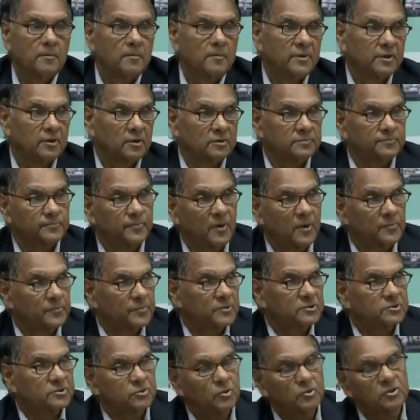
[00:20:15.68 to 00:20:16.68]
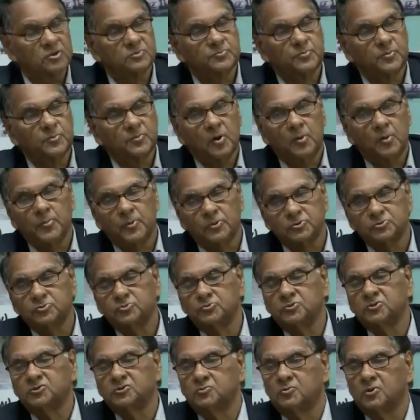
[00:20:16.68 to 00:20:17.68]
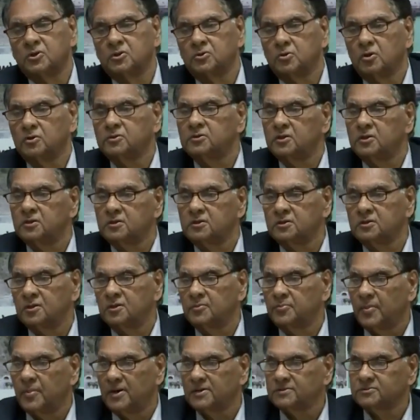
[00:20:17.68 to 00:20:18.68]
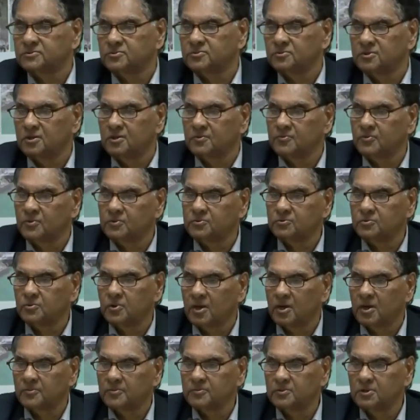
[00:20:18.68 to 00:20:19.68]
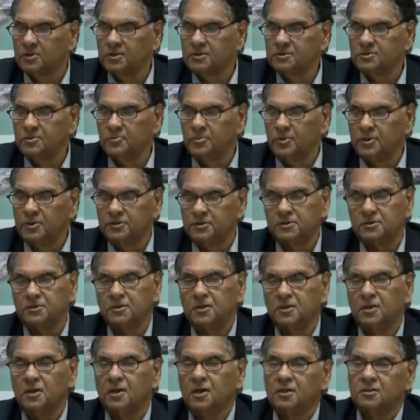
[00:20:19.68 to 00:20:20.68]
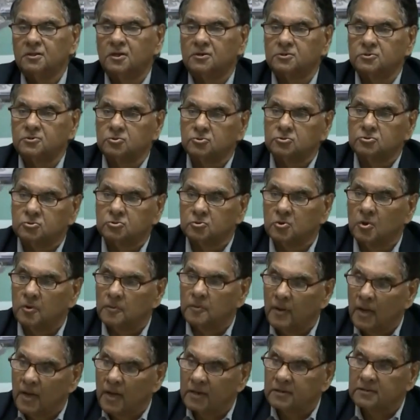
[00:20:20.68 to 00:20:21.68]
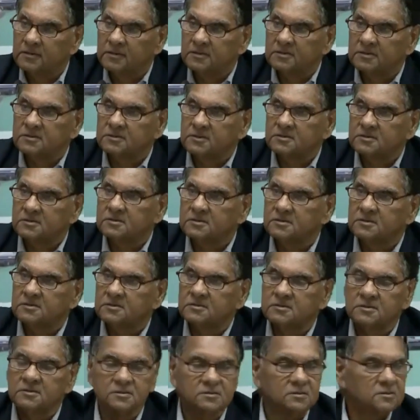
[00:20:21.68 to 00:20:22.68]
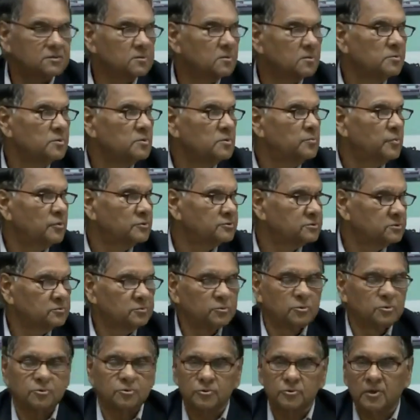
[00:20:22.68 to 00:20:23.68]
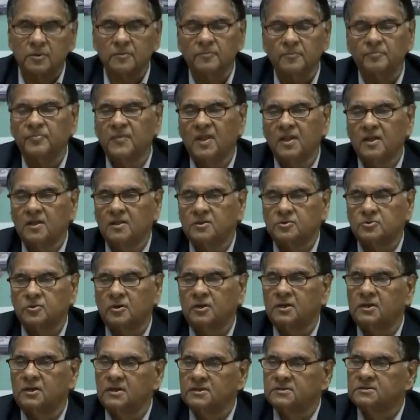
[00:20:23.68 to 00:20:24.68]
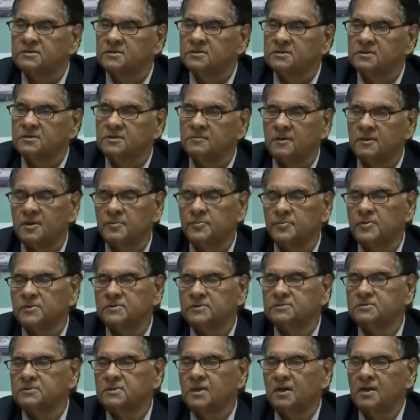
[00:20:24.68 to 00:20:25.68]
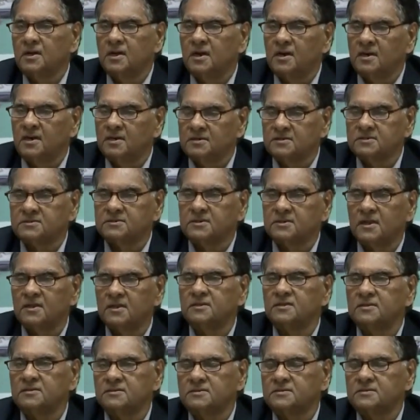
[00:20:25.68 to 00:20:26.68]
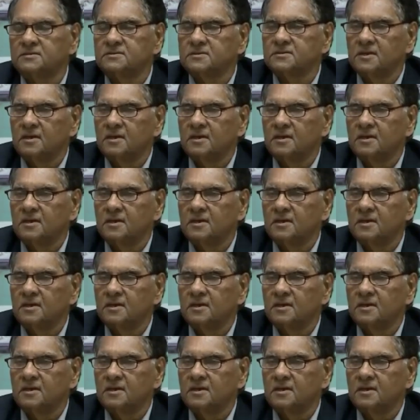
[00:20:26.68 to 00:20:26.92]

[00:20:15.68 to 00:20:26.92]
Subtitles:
because pump storage opportunities were not there in the past. So therefore, to have the eligibility that you should have had this, it will be impossible to have. So unless the developers understand this,